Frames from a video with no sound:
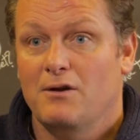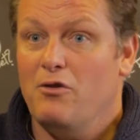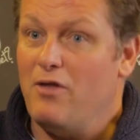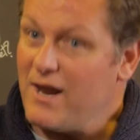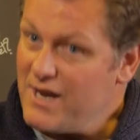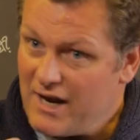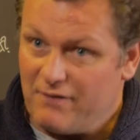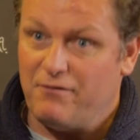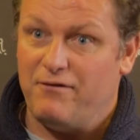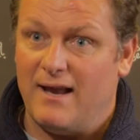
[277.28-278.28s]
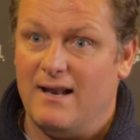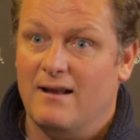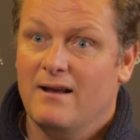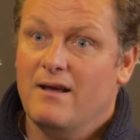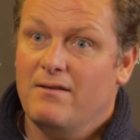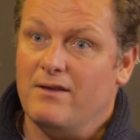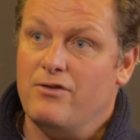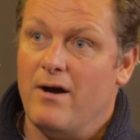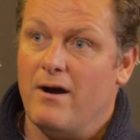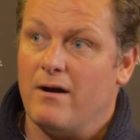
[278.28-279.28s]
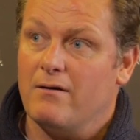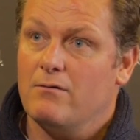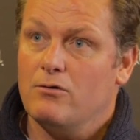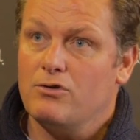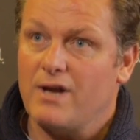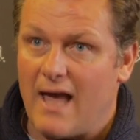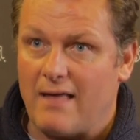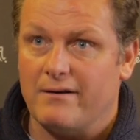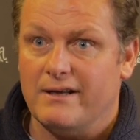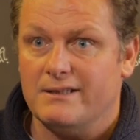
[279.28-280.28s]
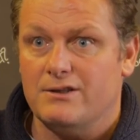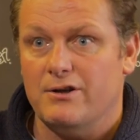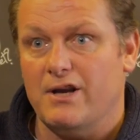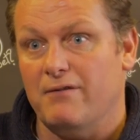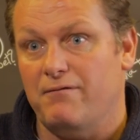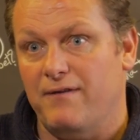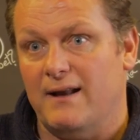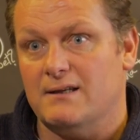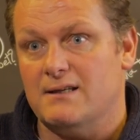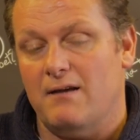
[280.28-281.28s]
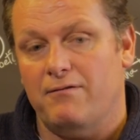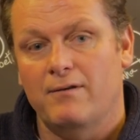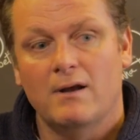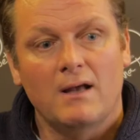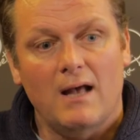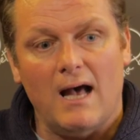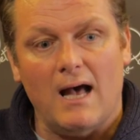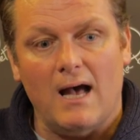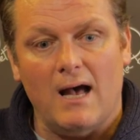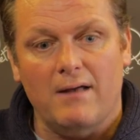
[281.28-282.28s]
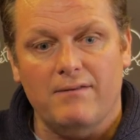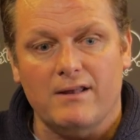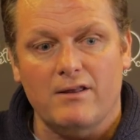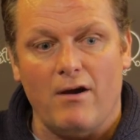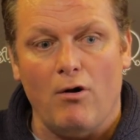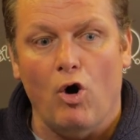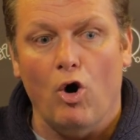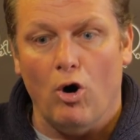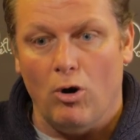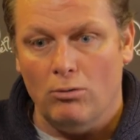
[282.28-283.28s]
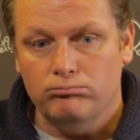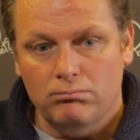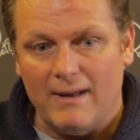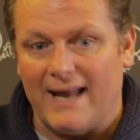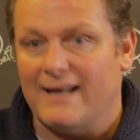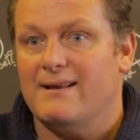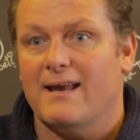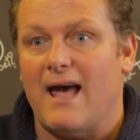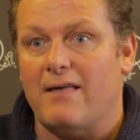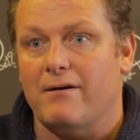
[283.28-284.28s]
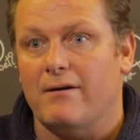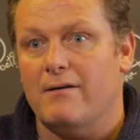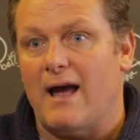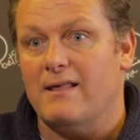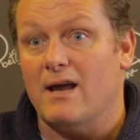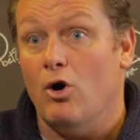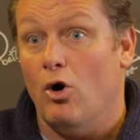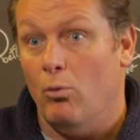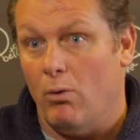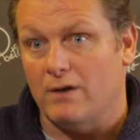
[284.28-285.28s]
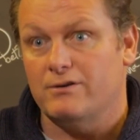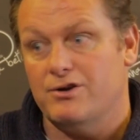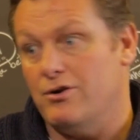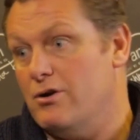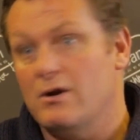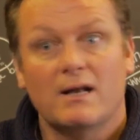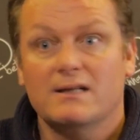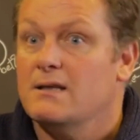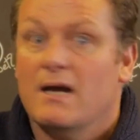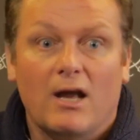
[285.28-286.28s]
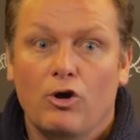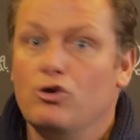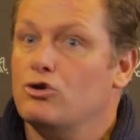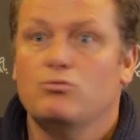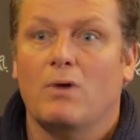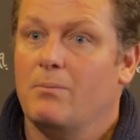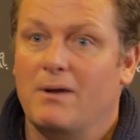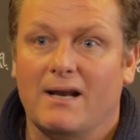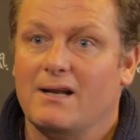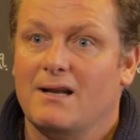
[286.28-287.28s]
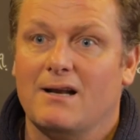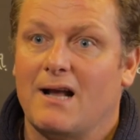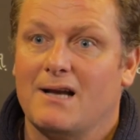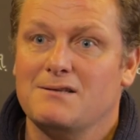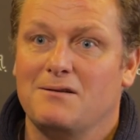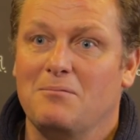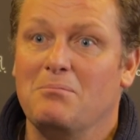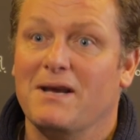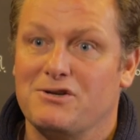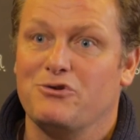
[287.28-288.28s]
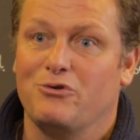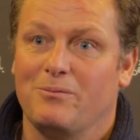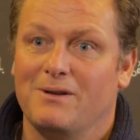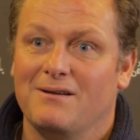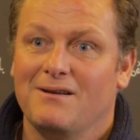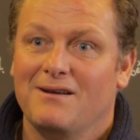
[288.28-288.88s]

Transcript: That you can feel that their togetherness, you can feel as if that they're all in it together, and they all want to. Listen, who doesn't want to play in an international major tournament?